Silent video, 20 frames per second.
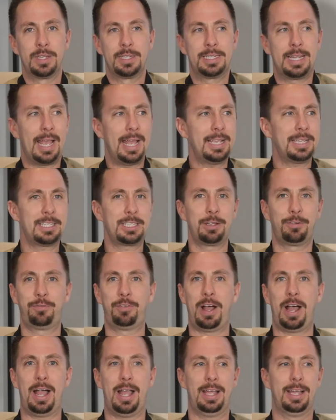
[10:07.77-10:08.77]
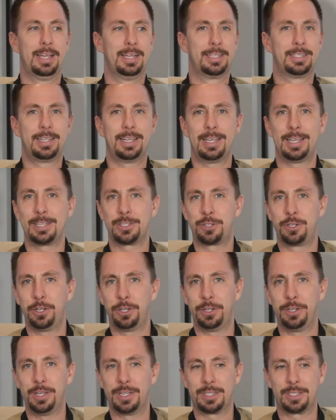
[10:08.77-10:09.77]
Testify to His
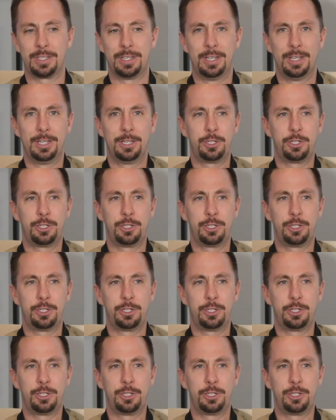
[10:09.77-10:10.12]
goodness.